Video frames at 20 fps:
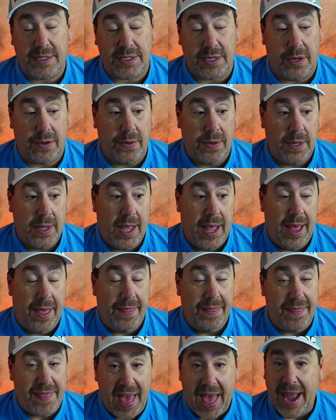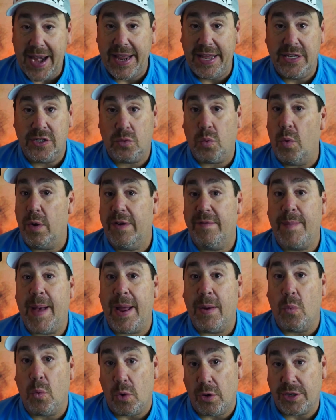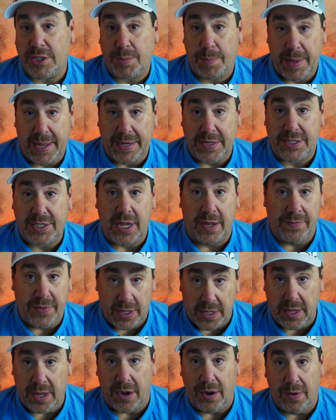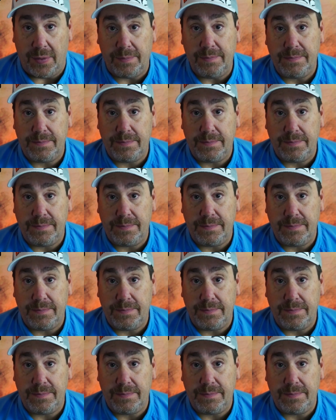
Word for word: So that is one of my worst baits of the year.